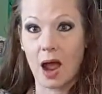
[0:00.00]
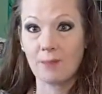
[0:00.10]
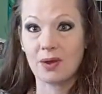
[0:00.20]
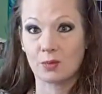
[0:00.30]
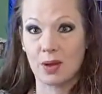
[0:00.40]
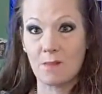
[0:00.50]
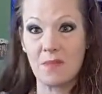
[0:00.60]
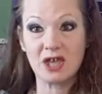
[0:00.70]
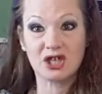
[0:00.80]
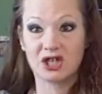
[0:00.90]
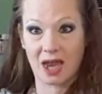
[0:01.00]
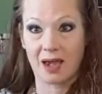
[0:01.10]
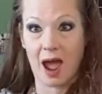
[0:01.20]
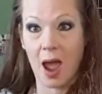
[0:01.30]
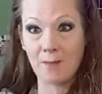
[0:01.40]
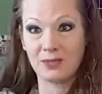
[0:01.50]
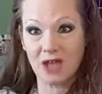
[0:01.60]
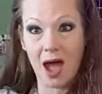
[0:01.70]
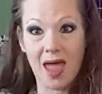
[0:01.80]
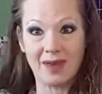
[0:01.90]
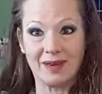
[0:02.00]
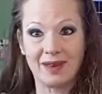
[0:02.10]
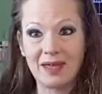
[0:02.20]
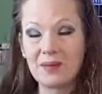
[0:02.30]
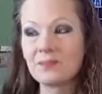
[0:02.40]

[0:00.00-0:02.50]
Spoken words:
I'm in remission. I'm done.